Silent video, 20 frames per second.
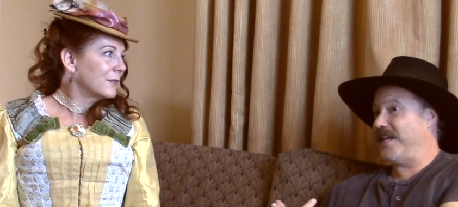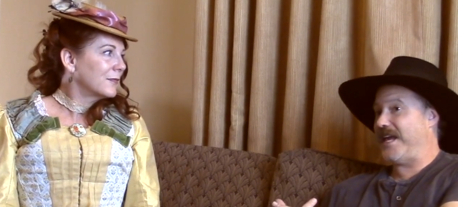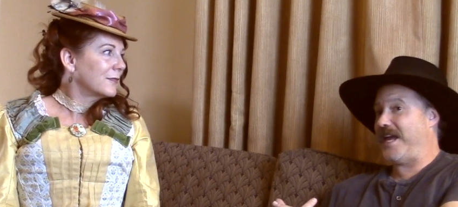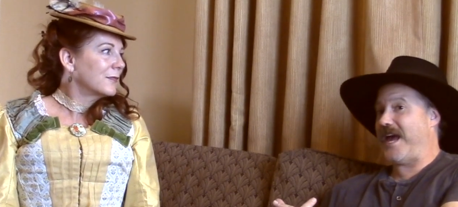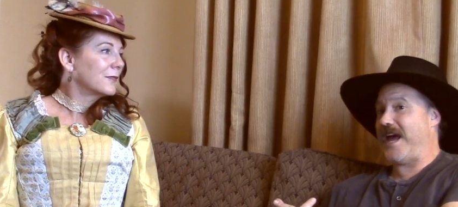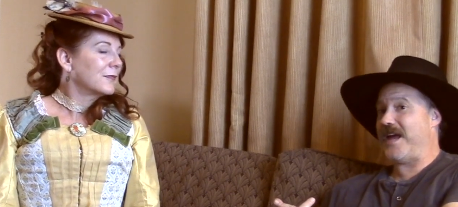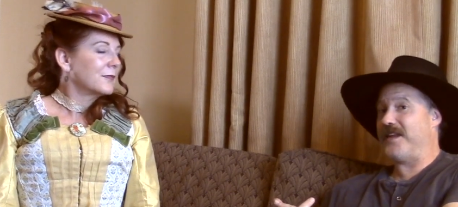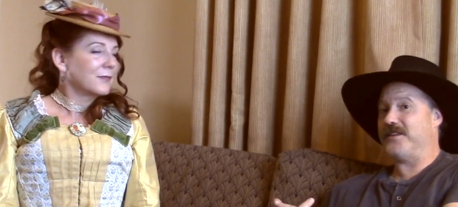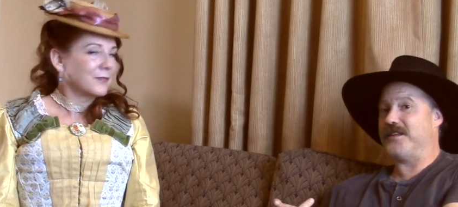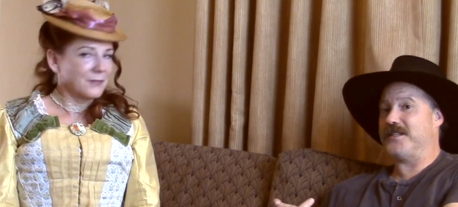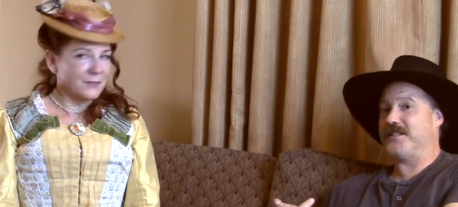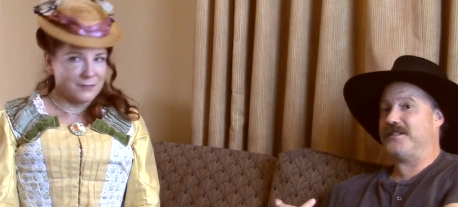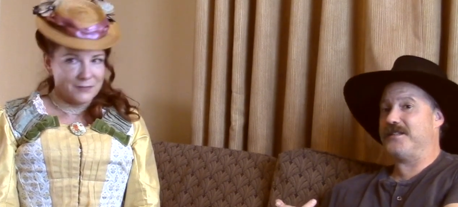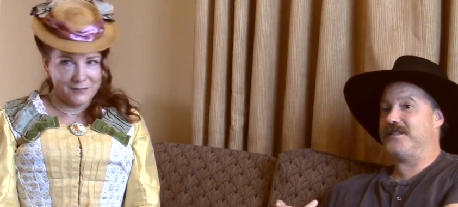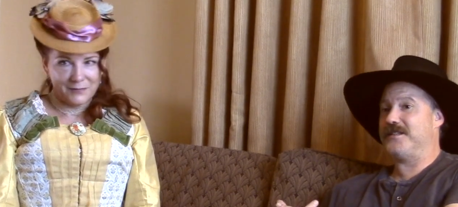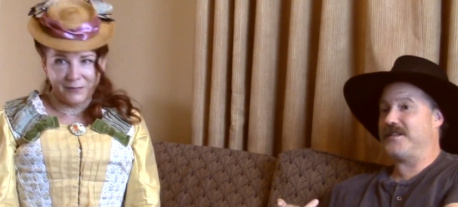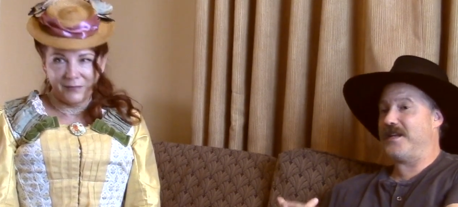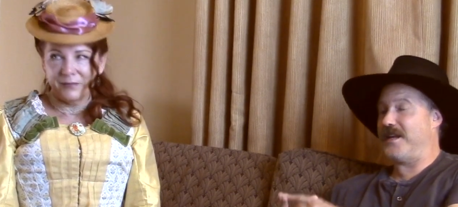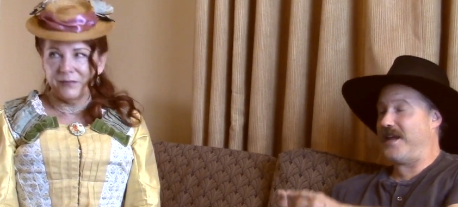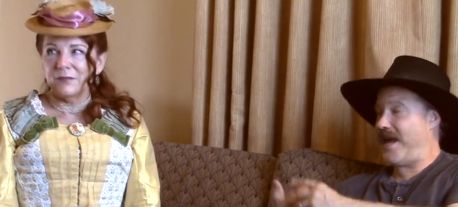Speaker 1: They had the
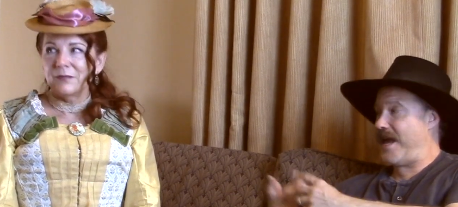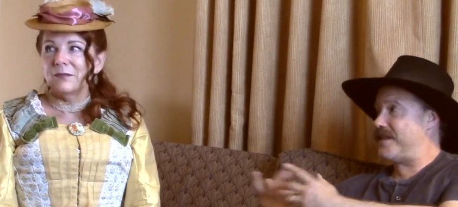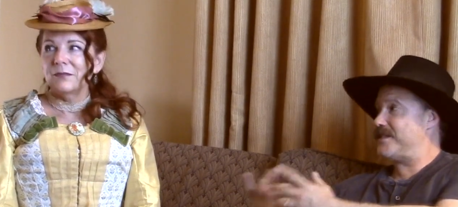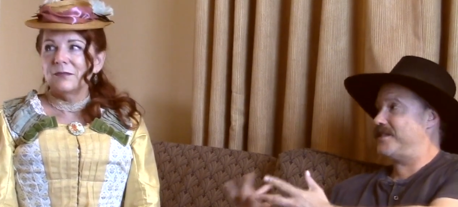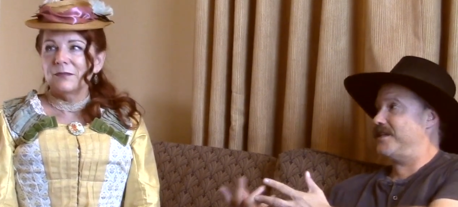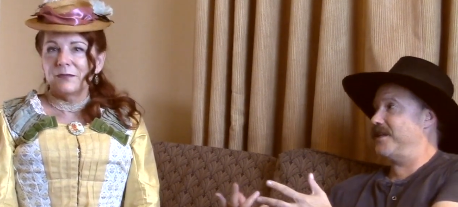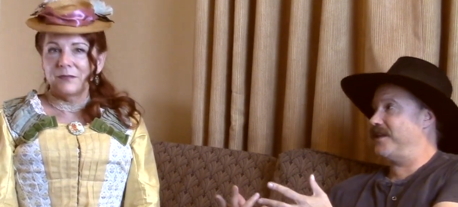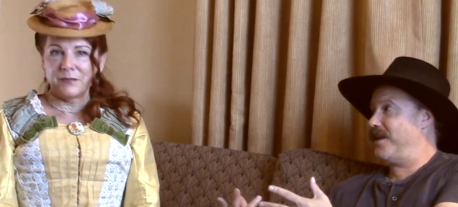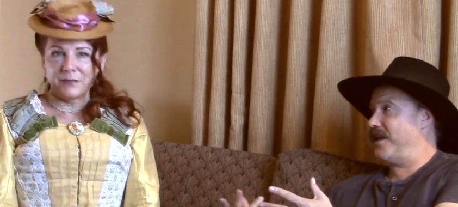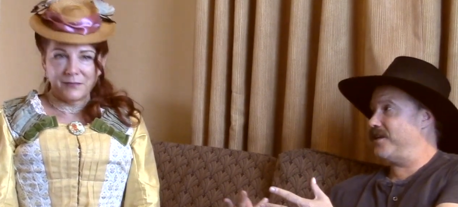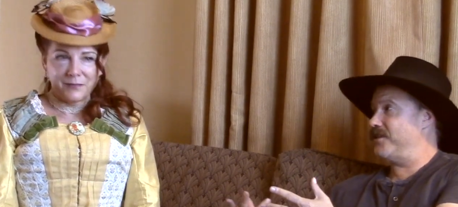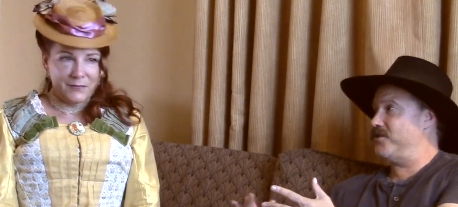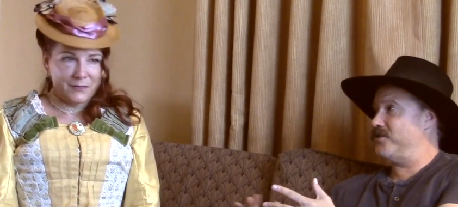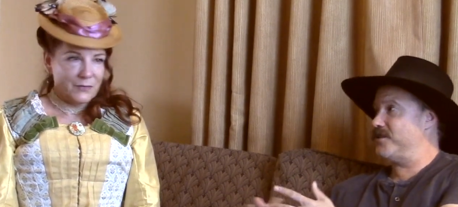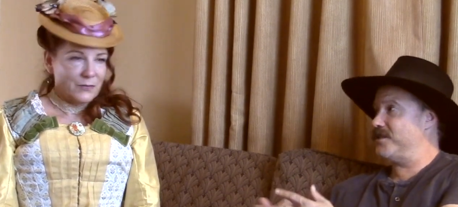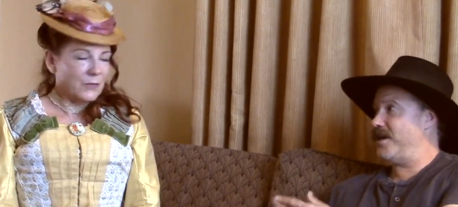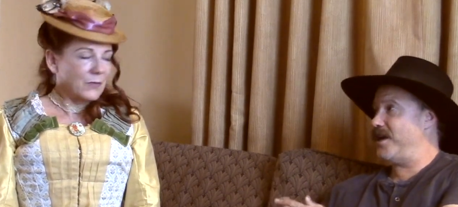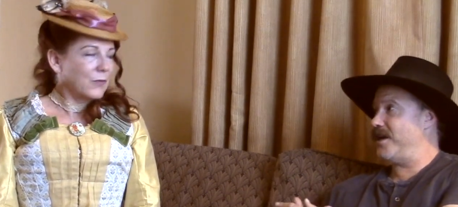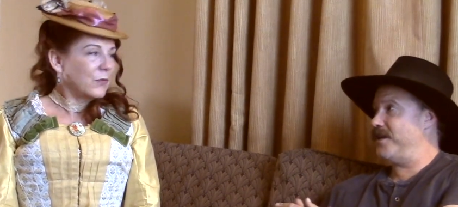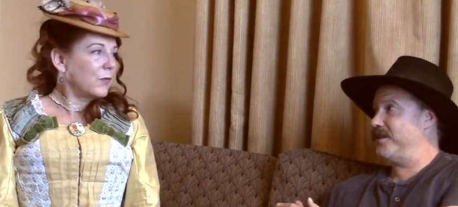tenacity, like
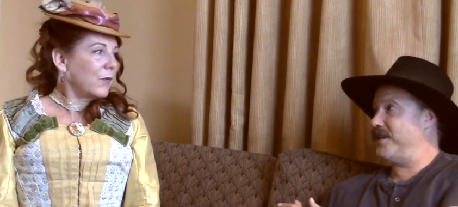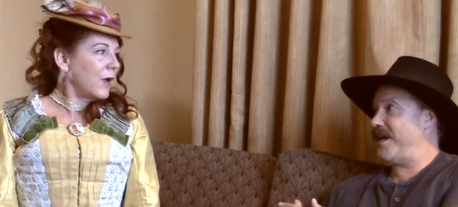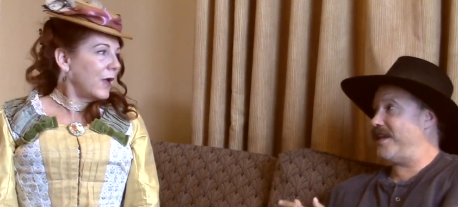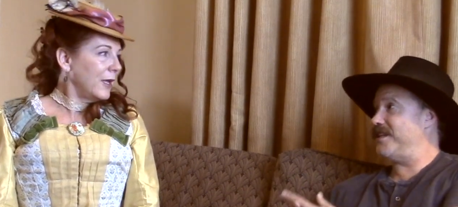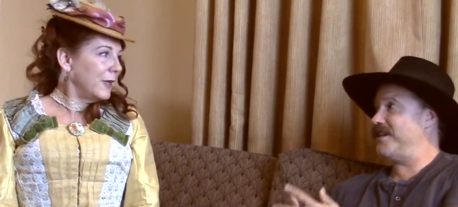you said.